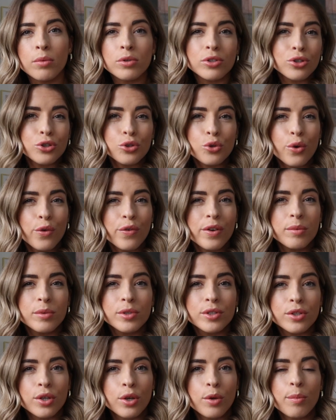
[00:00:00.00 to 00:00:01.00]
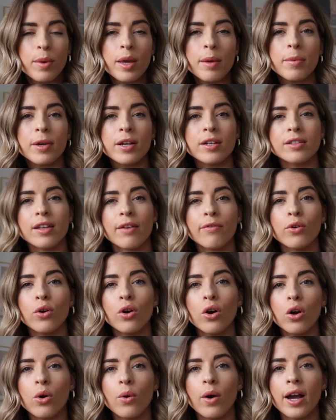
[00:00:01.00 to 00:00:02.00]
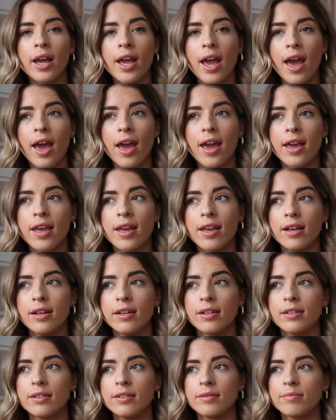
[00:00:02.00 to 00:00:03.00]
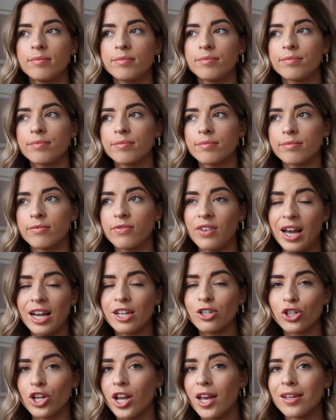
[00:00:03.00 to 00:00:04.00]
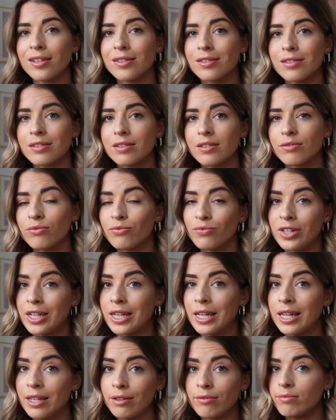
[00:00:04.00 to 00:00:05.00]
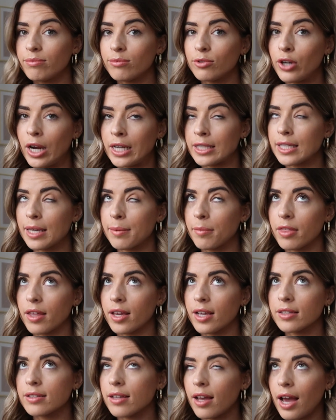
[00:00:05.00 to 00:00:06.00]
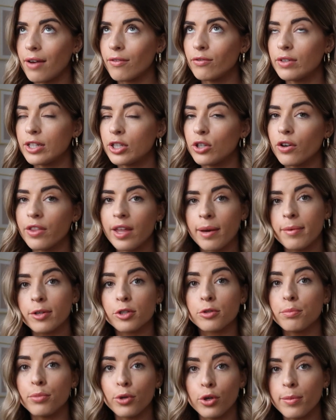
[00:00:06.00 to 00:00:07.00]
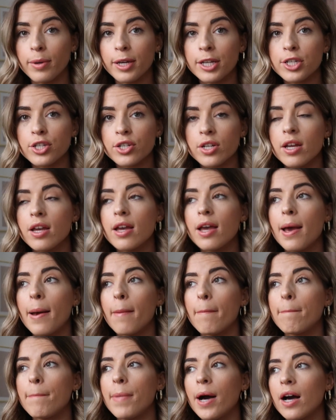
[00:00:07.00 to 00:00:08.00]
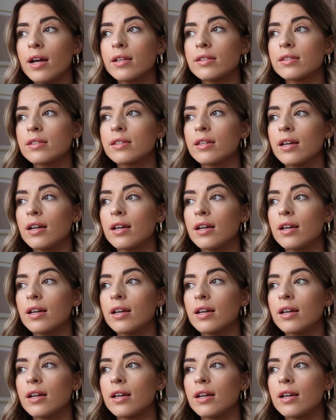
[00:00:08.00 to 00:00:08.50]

I wasn't sure if it would suit me, because I've got quite a flat chest in grand scheme of things. I haven't really got that much boobage, but